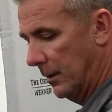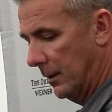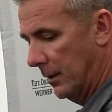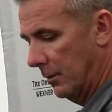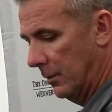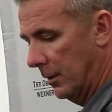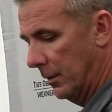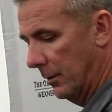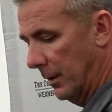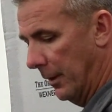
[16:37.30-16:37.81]

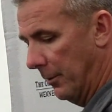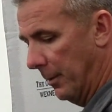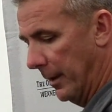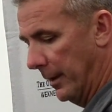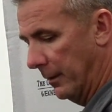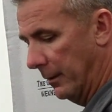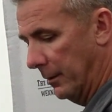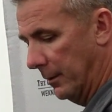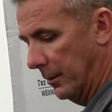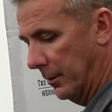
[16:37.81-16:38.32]
Well,
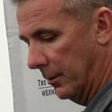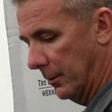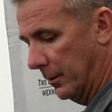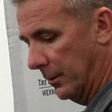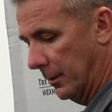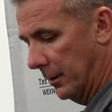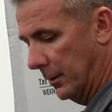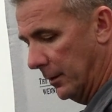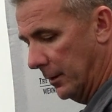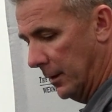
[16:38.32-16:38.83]
everybody, you know,
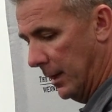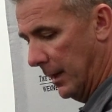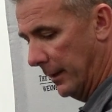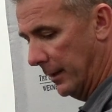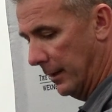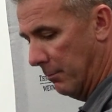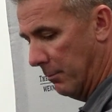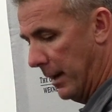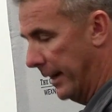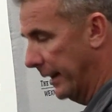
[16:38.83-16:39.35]
it's not
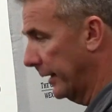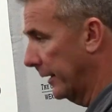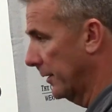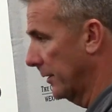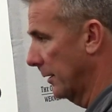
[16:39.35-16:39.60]
that Mike is